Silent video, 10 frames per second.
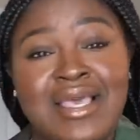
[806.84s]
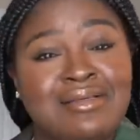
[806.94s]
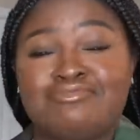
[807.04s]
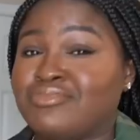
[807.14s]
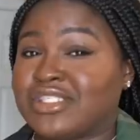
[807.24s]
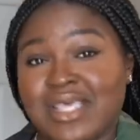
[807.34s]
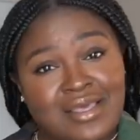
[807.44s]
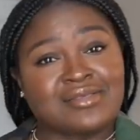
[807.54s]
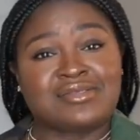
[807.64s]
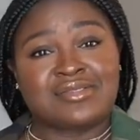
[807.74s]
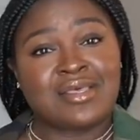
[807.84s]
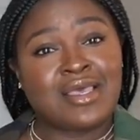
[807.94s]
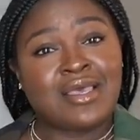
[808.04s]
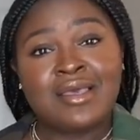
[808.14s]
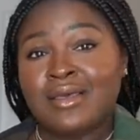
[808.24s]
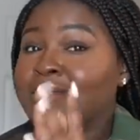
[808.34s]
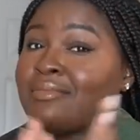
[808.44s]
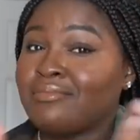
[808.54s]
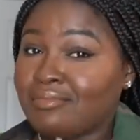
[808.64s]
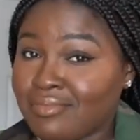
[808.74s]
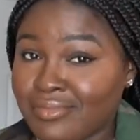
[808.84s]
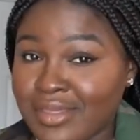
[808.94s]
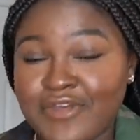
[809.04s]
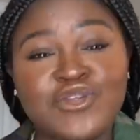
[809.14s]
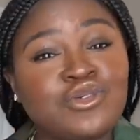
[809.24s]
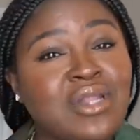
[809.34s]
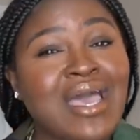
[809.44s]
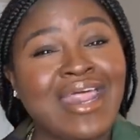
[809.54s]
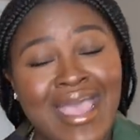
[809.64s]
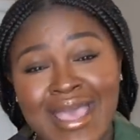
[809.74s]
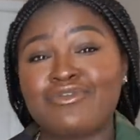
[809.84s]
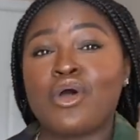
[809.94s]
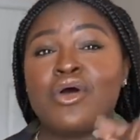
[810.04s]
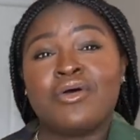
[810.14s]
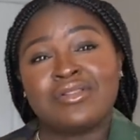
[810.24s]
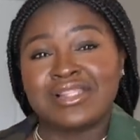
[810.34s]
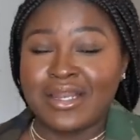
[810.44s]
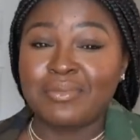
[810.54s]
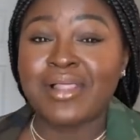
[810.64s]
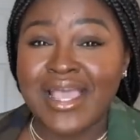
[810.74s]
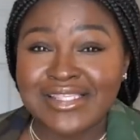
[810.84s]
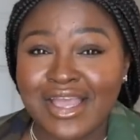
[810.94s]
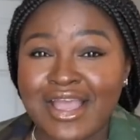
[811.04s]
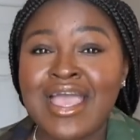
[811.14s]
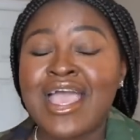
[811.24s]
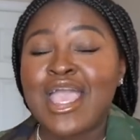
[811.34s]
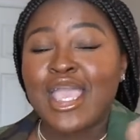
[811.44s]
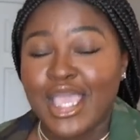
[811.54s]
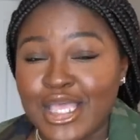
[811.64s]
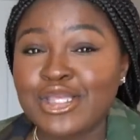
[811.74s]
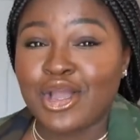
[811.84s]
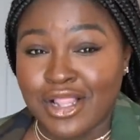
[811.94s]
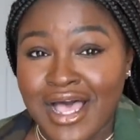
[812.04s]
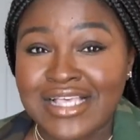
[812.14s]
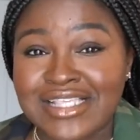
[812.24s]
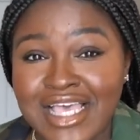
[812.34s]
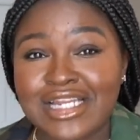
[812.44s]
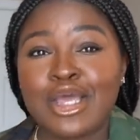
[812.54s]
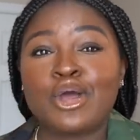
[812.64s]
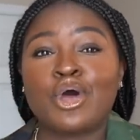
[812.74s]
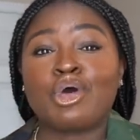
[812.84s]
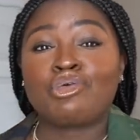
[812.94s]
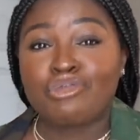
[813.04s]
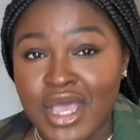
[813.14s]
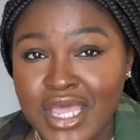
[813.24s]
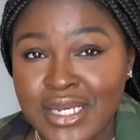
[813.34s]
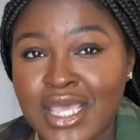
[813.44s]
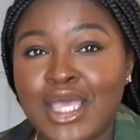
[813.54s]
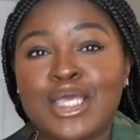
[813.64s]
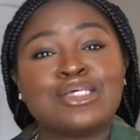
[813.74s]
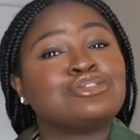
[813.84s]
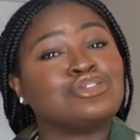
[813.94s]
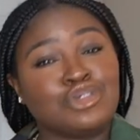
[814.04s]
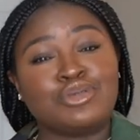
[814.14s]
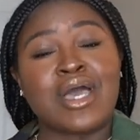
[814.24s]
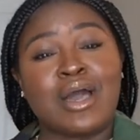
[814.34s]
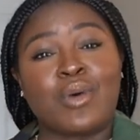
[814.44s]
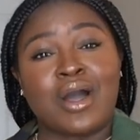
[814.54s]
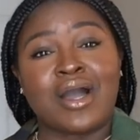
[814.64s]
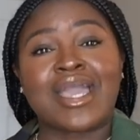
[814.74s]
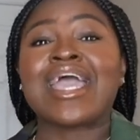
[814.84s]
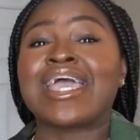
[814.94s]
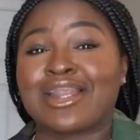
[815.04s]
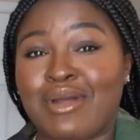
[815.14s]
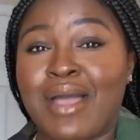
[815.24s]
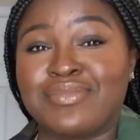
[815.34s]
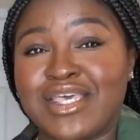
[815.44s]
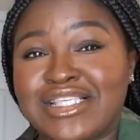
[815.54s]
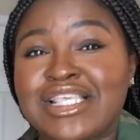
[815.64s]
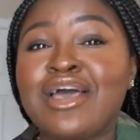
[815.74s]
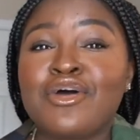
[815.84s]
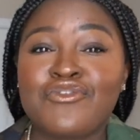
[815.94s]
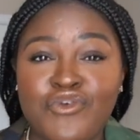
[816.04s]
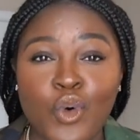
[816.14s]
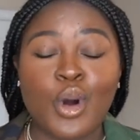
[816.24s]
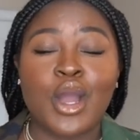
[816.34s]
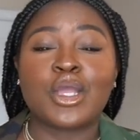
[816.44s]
it, sis, if you do not have a linen blazer in your closet, run. Do not walk and grab this for